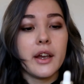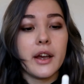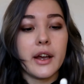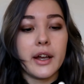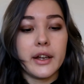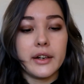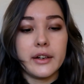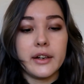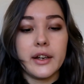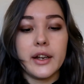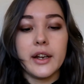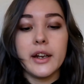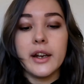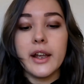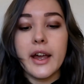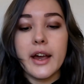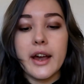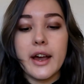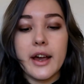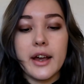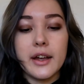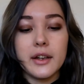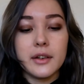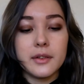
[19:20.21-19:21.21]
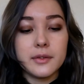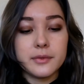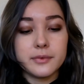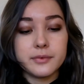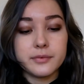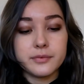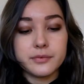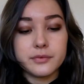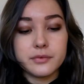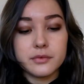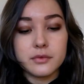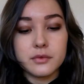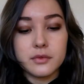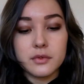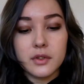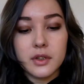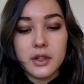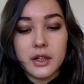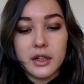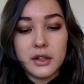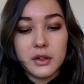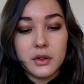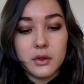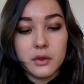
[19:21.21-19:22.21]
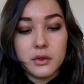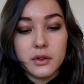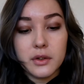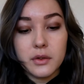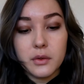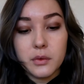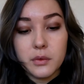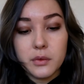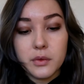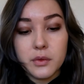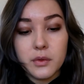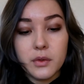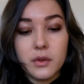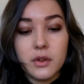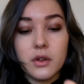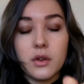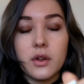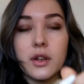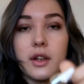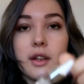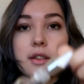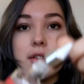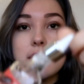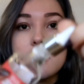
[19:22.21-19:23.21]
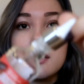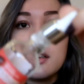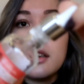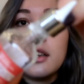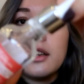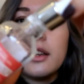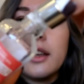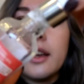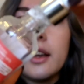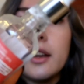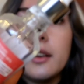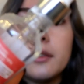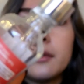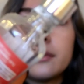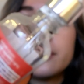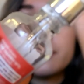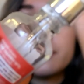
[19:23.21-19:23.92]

I did have, I don't know if you can see that,